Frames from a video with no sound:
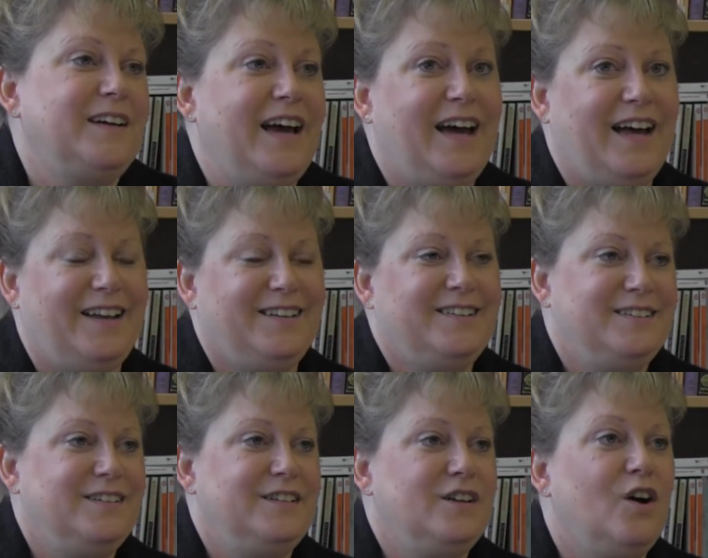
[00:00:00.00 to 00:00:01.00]
and
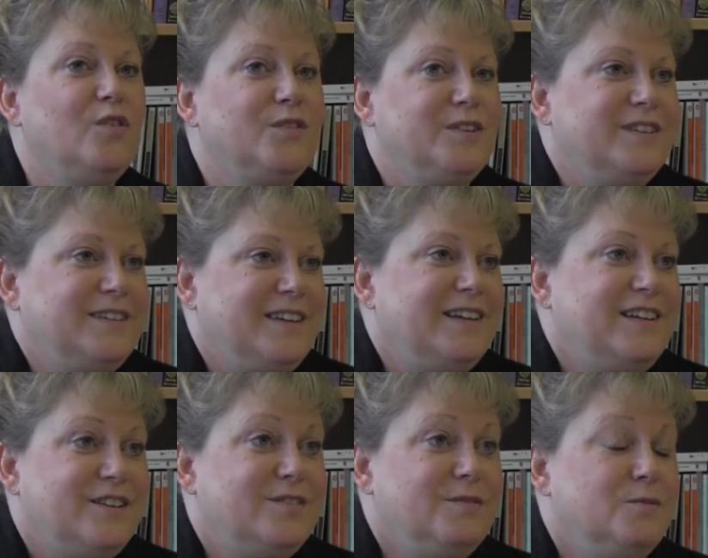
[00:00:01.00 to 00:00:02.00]
hopefully then
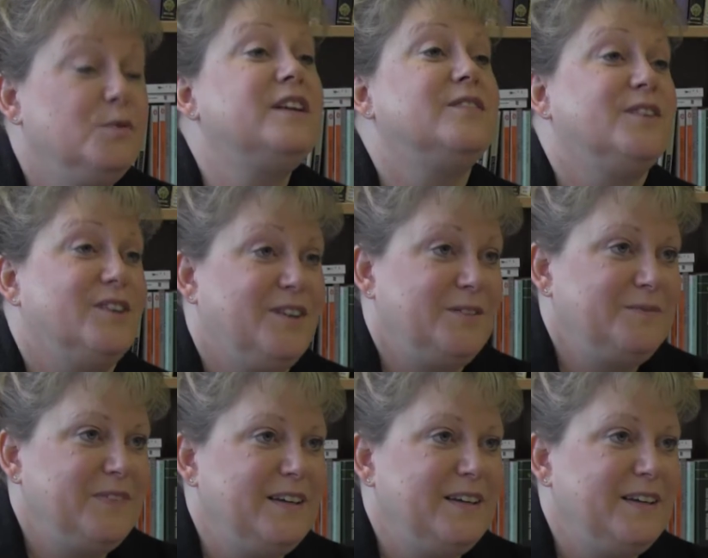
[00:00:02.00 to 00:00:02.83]
he's rid of her.